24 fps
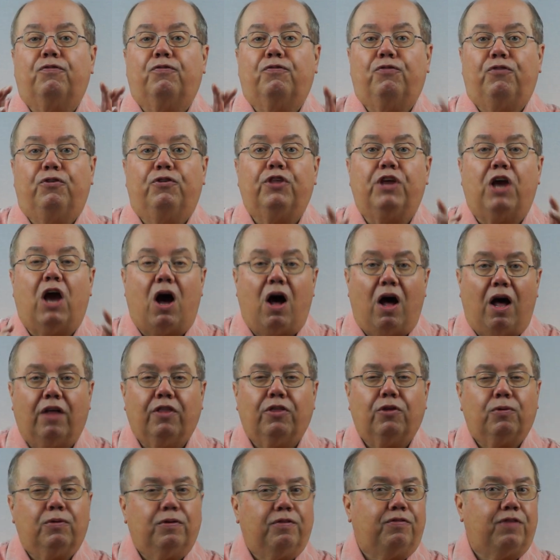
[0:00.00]
For the
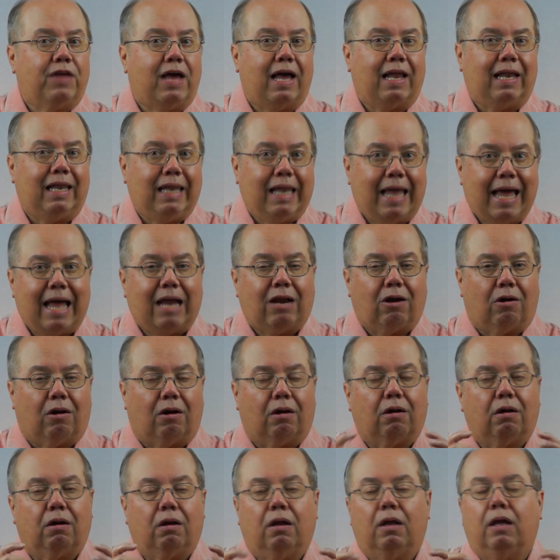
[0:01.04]
author of that
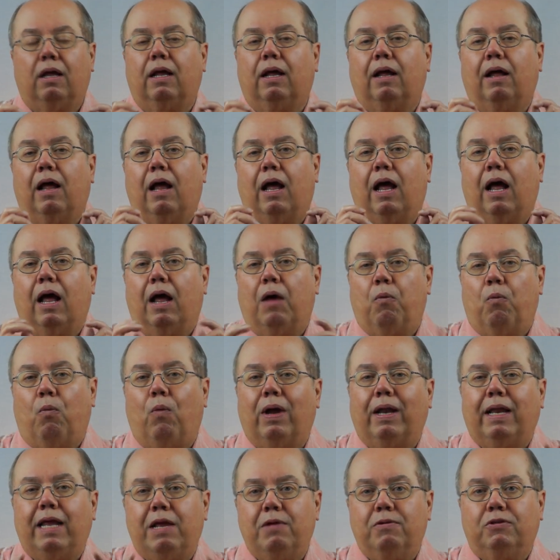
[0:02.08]
letter,
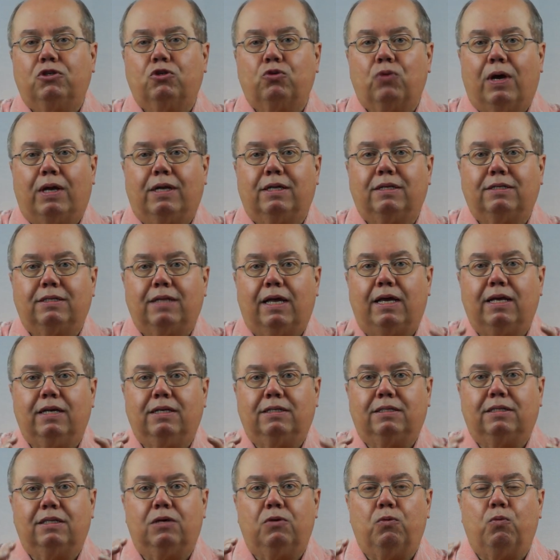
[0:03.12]
what he was trying to say
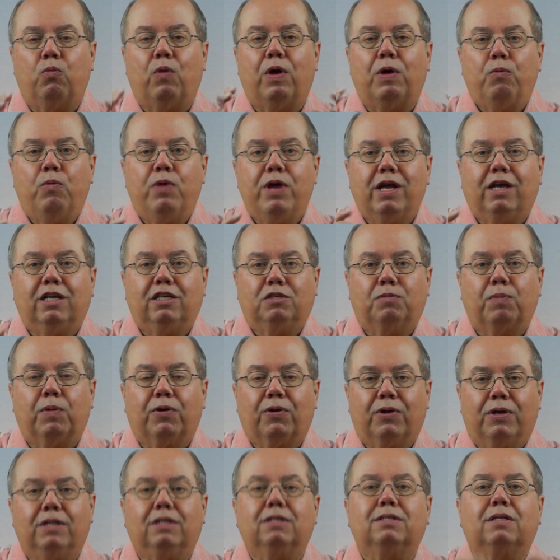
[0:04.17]
is that when we
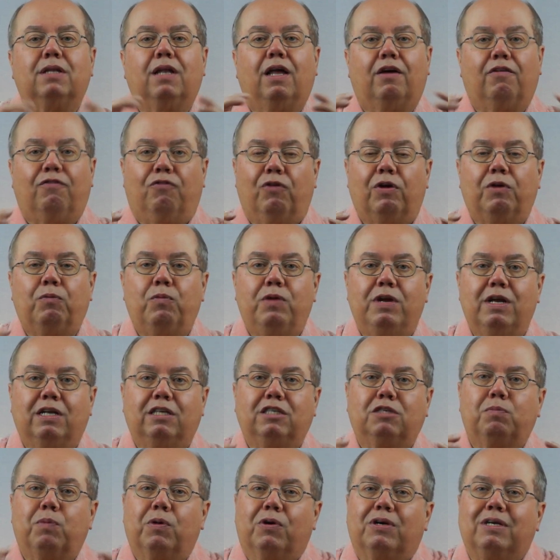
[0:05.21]
experience love, when we
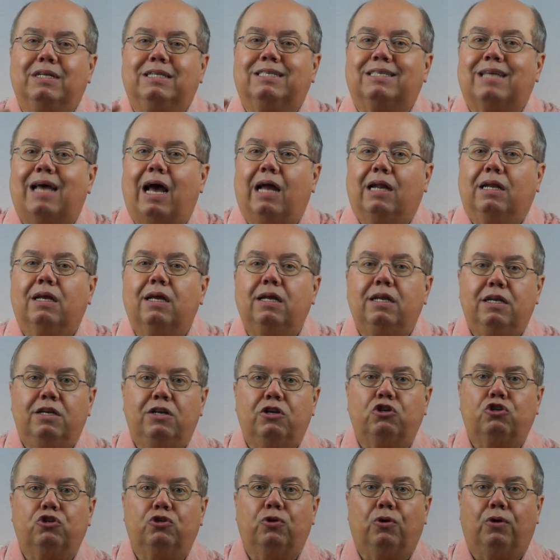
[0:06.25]
experience
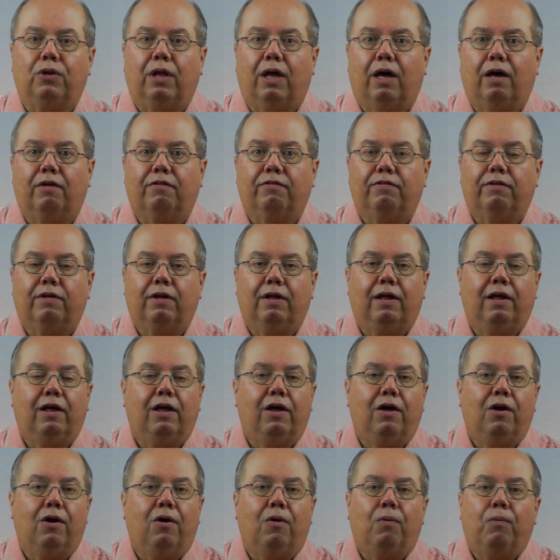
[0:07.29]
unconditional love,
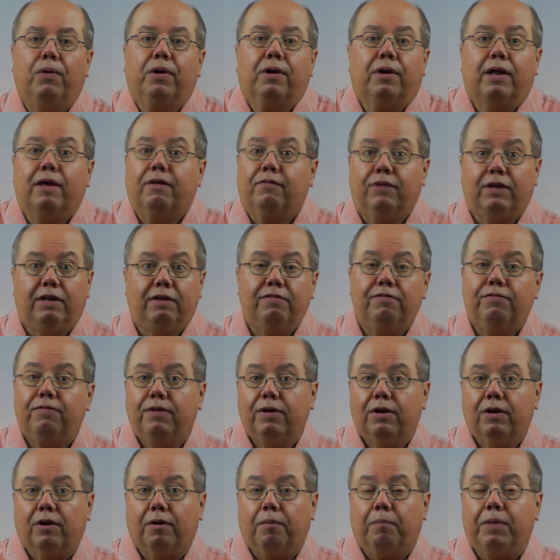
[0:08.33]
we don't have any
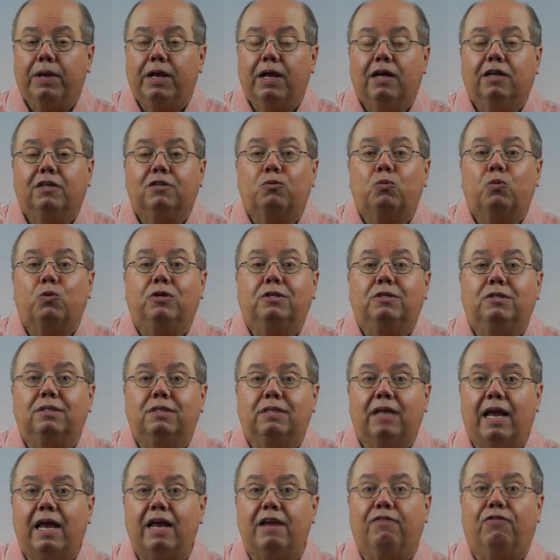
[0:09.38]
fear because we're
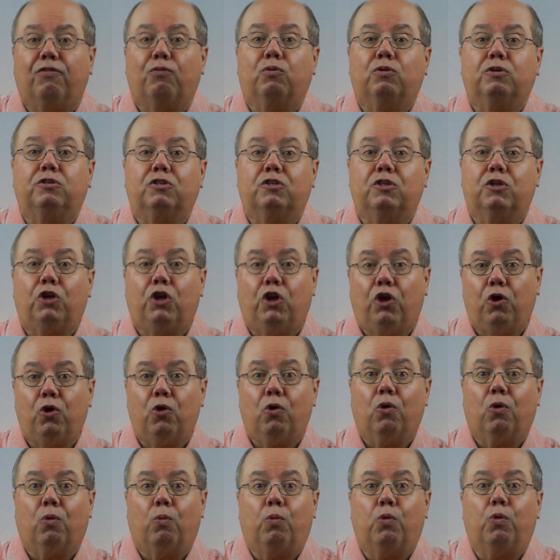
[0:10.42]
safe, we're
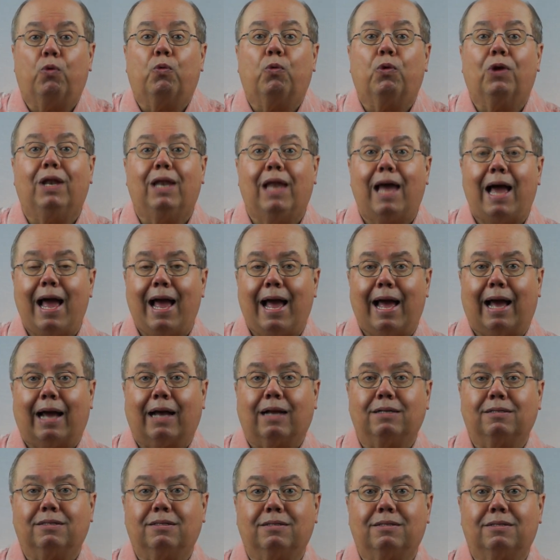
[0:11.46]
secure, we're
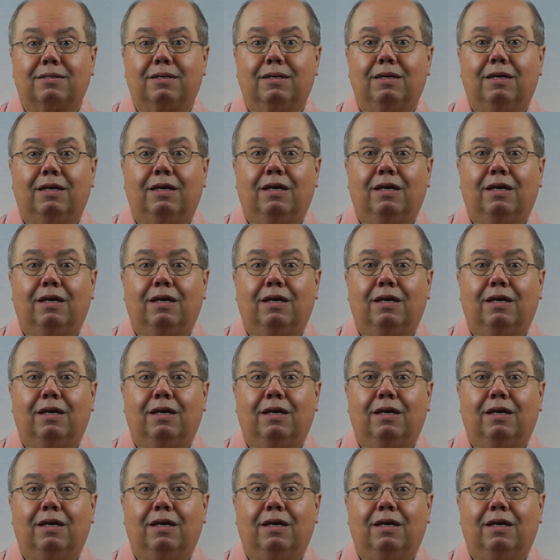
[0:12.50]
relaxed.